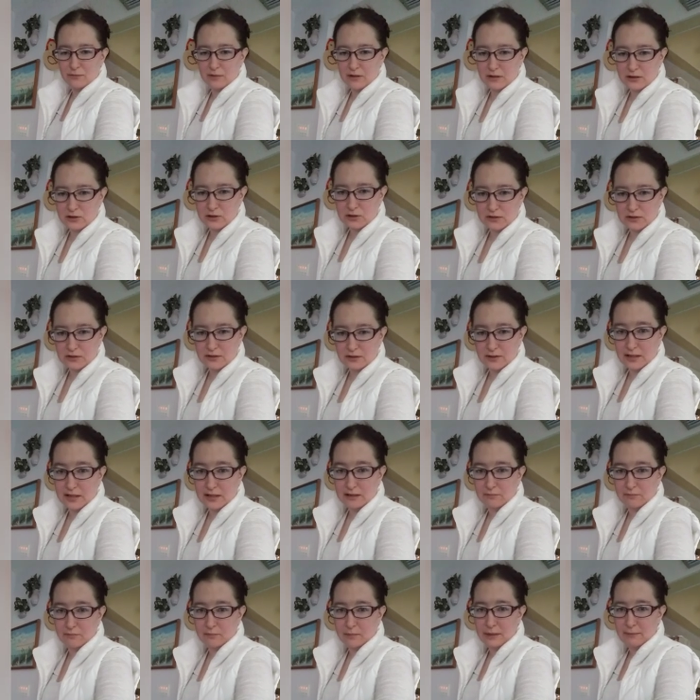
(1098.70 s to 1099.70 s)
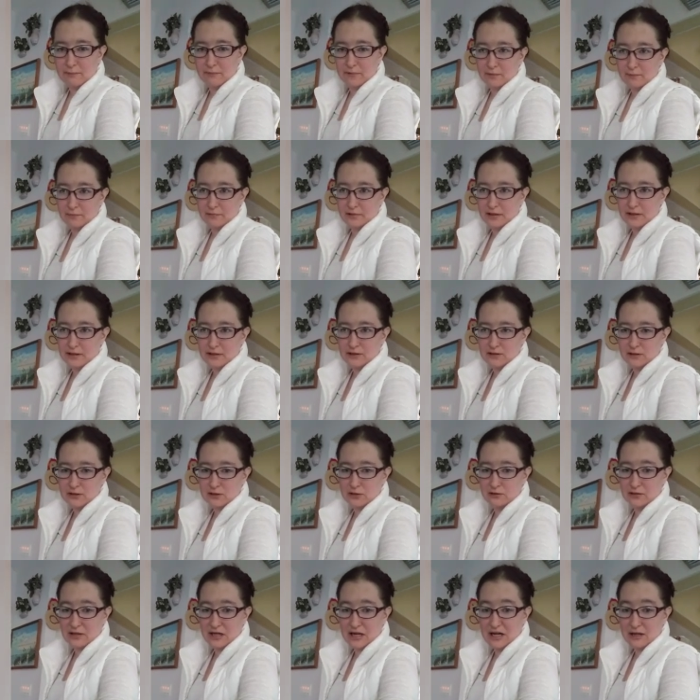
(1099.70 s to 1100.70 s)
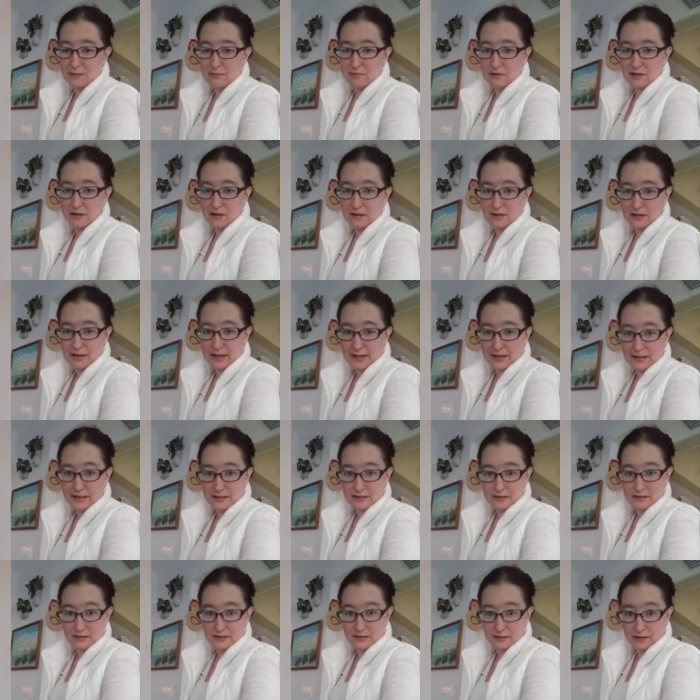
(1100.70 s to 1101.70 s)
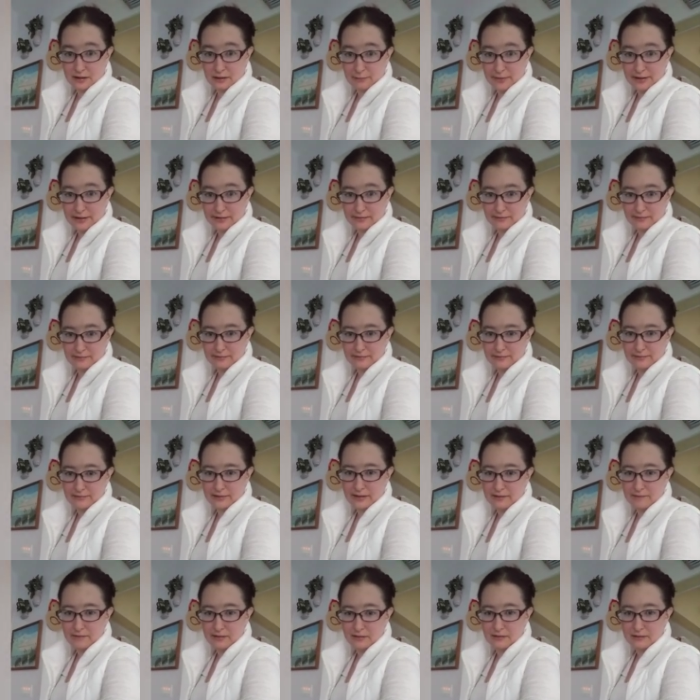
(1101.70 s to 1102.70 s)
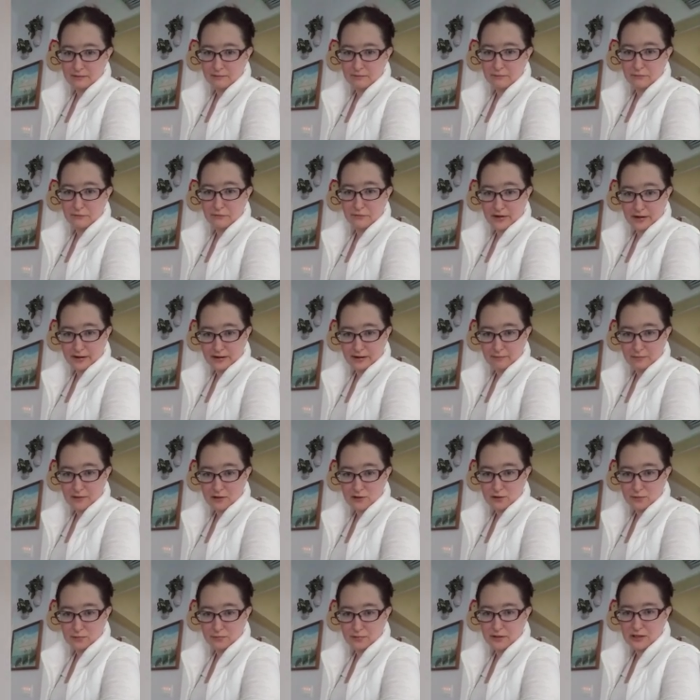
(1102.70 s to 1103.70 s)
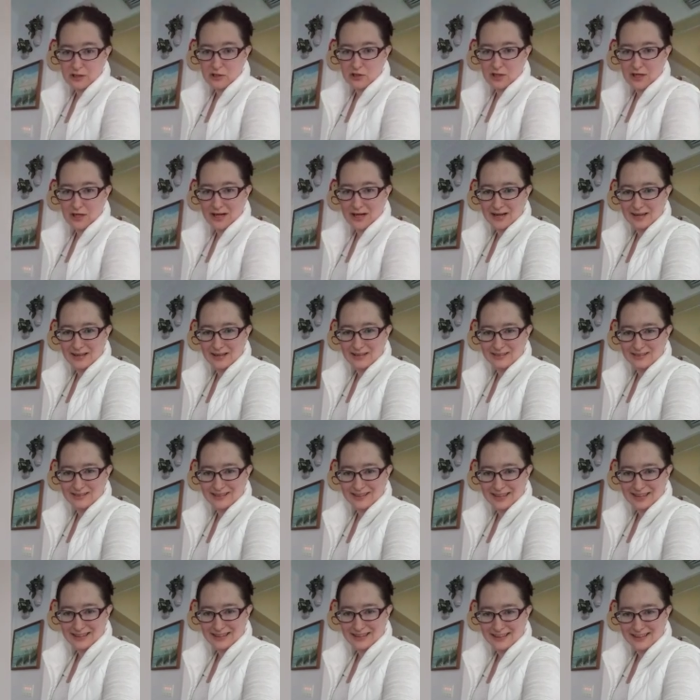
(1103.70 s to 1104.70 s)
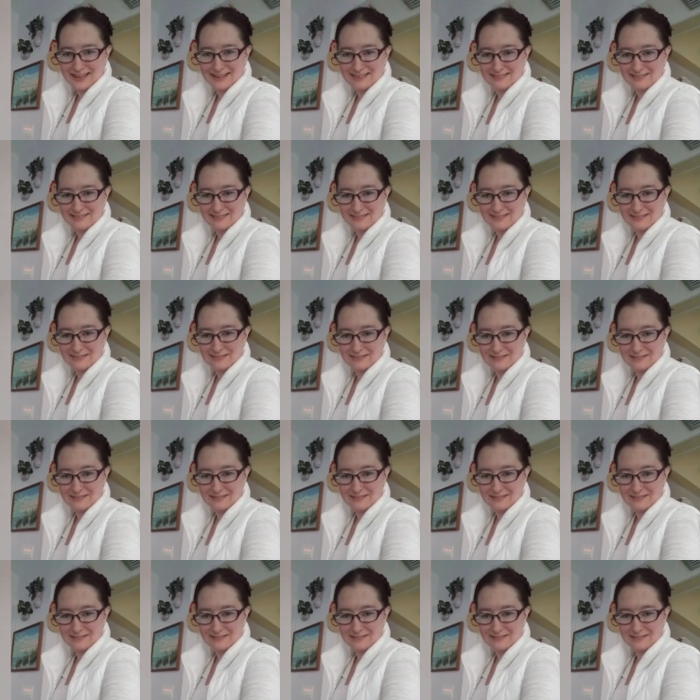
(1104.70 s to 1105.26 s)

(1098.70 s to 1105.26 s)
watching. And remember, please subscribe, like, comment. I would very much appreciate it. Thank you.